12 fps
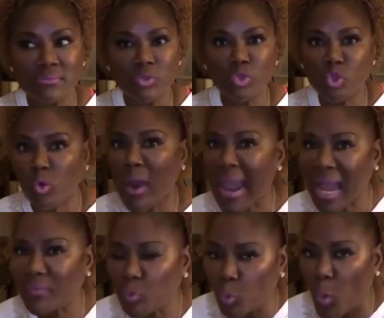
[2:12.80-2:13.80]

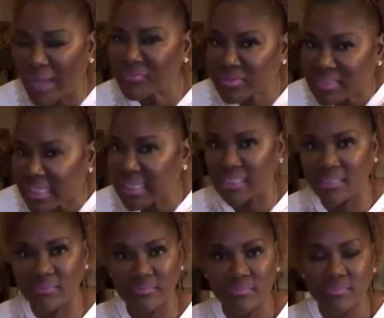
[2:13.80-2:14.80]
grab one thing
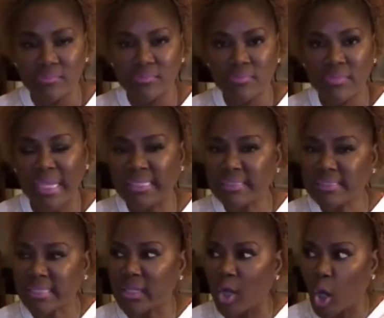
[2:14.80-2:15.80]
and
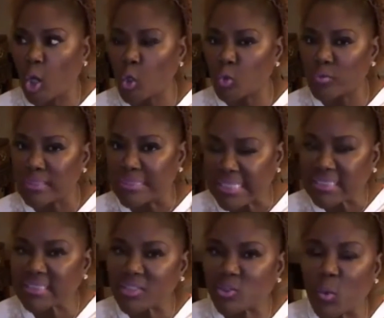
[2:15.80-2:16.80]
say, oh,
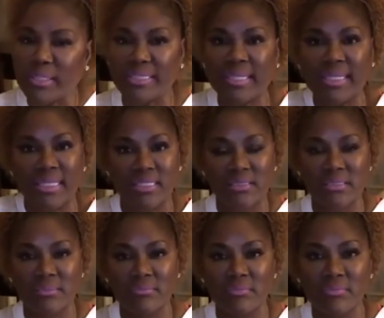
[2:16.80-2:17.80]
this is what it is,
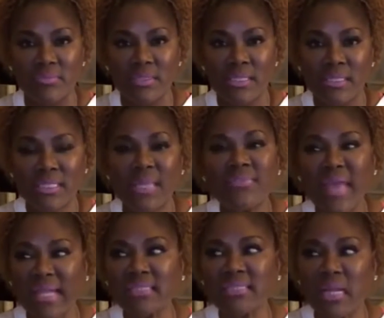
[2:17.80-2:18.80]
then
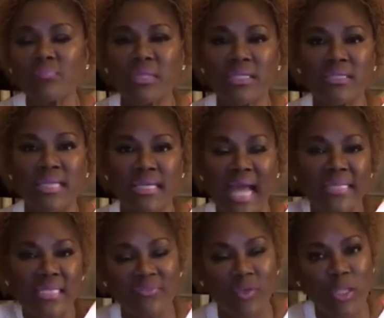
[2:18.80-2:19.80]
that's something that I
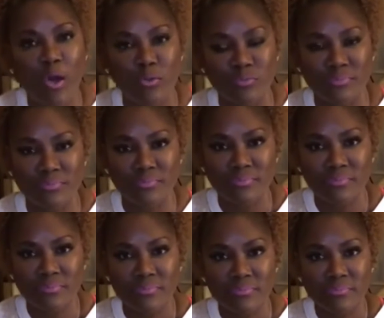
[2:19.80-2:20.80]
leave alone.
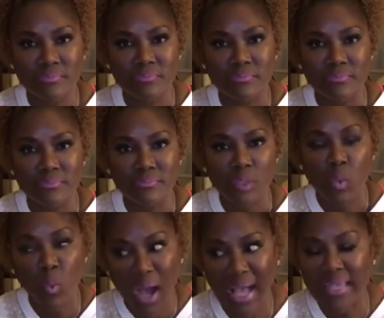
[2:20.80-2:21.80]

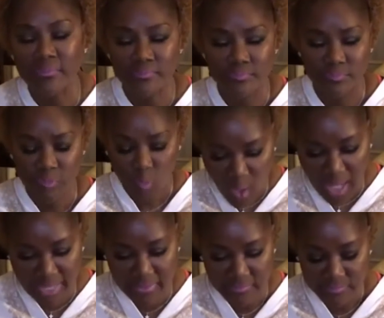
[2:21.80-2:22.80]
Why? Why?
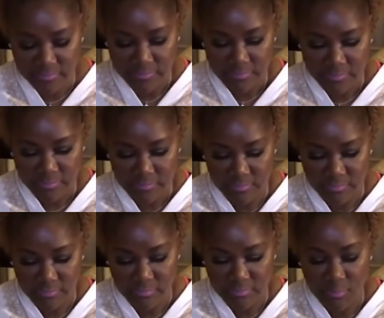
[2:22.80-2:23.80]

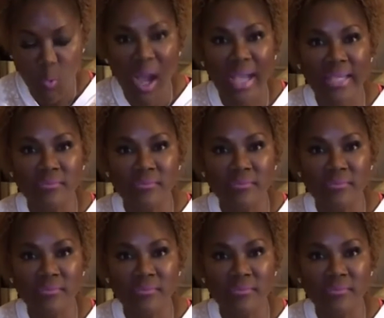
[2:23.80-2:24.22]
Why?